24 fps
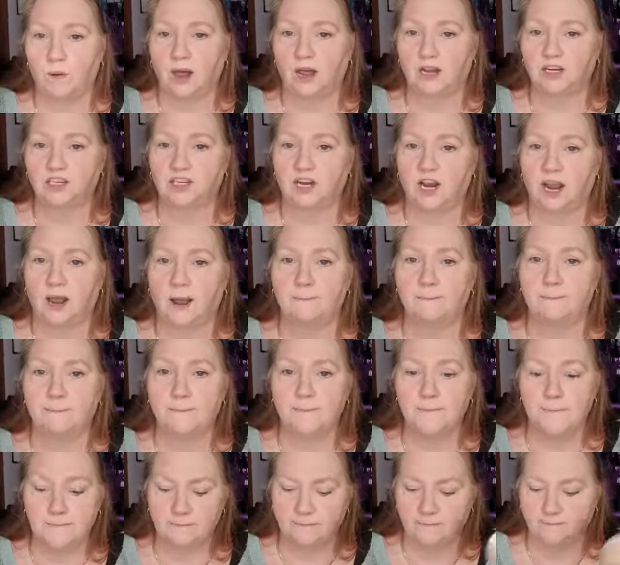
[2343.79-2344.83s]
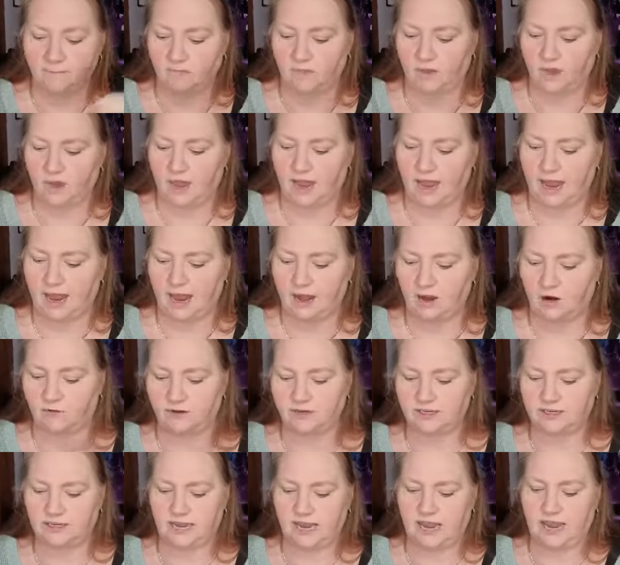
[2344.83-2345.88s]
blusher, and
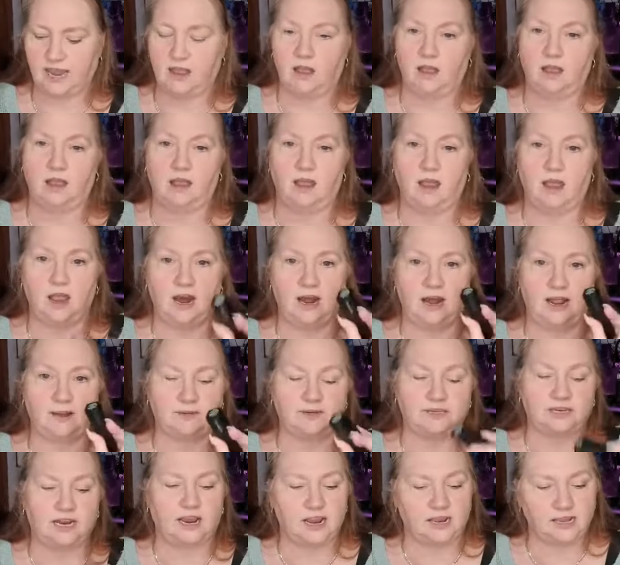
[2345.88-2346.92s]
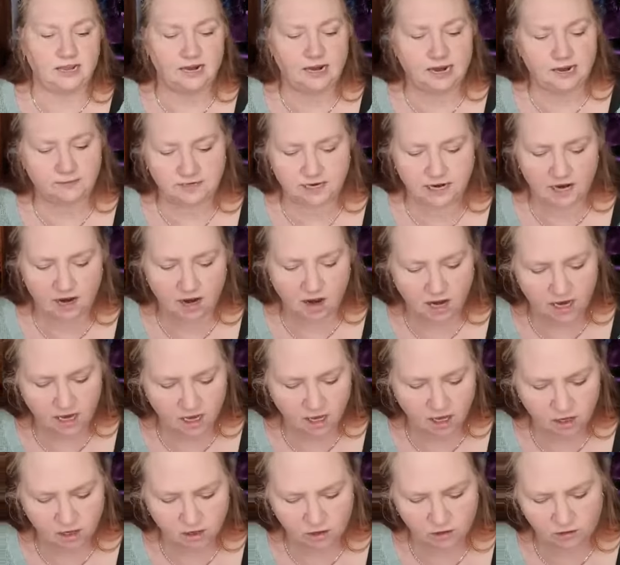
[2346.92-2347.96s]
obviously a lipstick. And the lipstick I
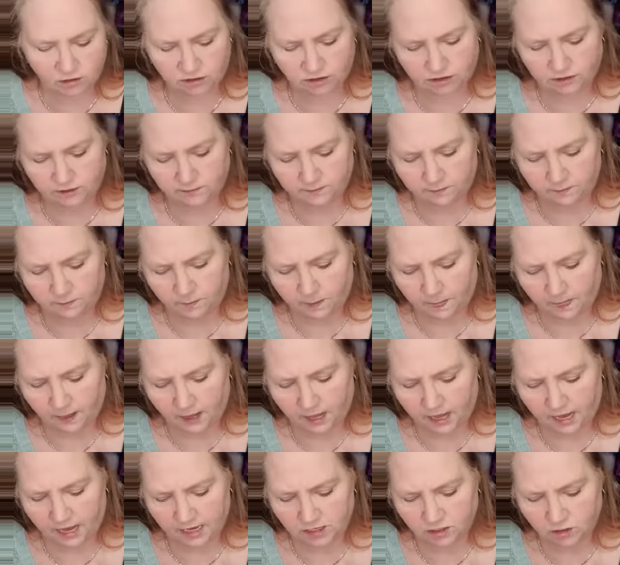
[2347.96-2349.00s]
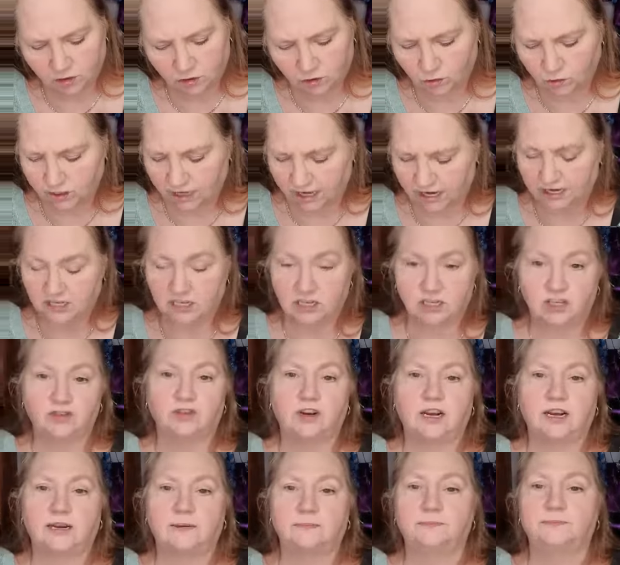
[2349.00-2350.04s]
used is called Easy
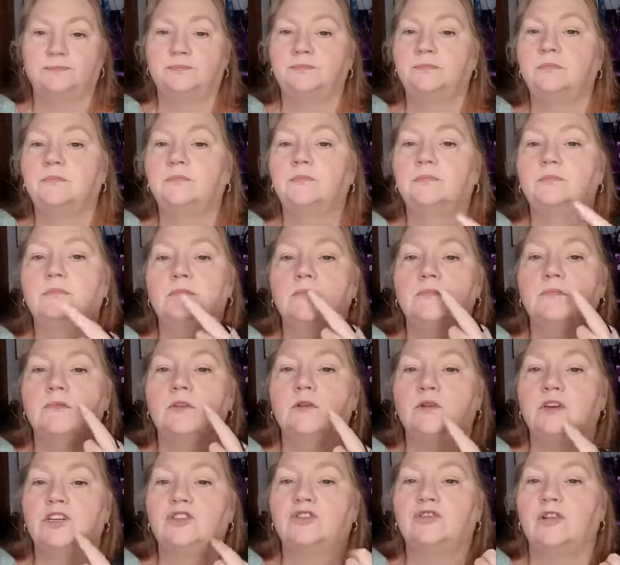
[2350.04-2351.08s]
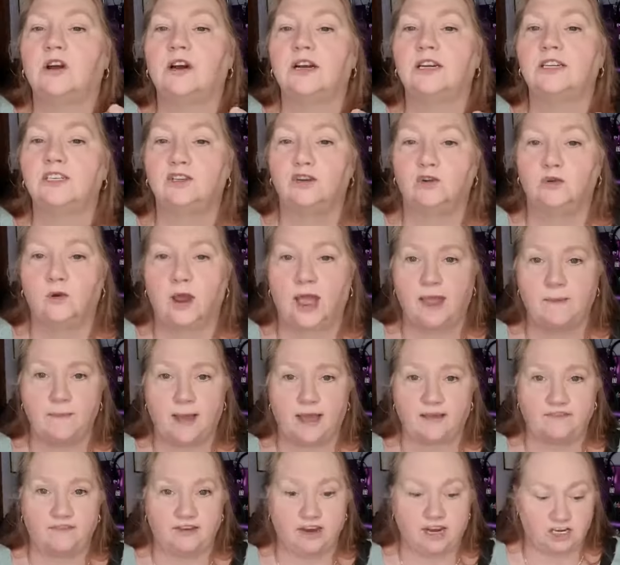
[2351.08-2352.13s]
Street, which dries to a
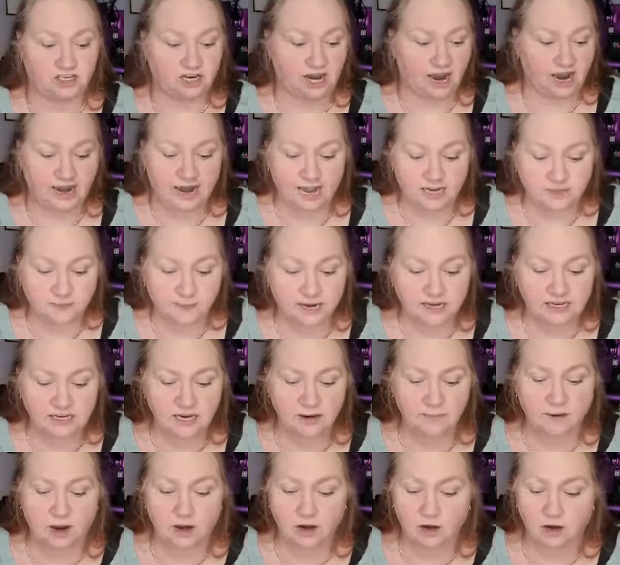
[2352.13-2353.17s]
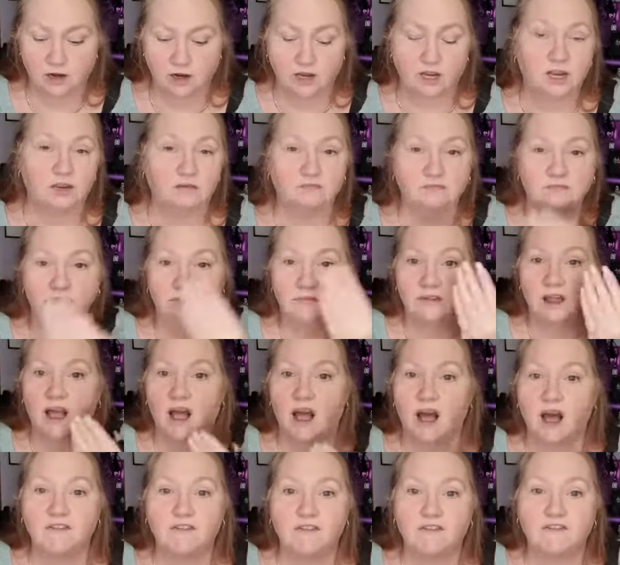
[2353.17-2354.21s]
matte finish. And that's basically my look,
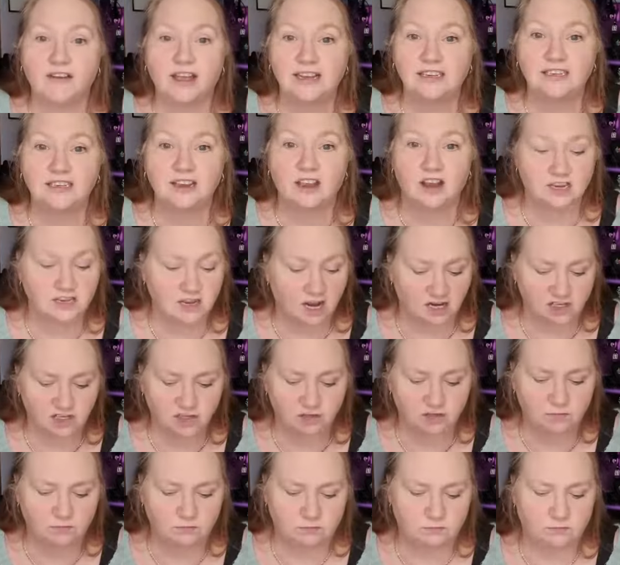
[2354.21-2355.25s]
half a face, guys. I should